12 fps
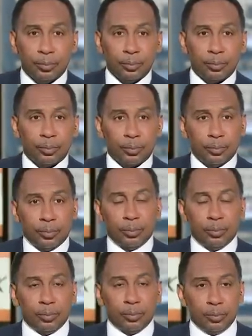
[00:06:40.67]

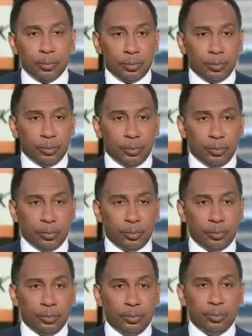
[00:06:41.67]

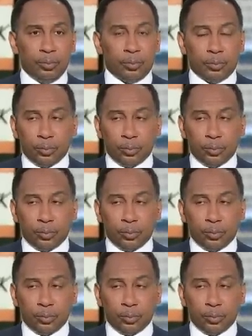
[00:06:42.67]
[no speech]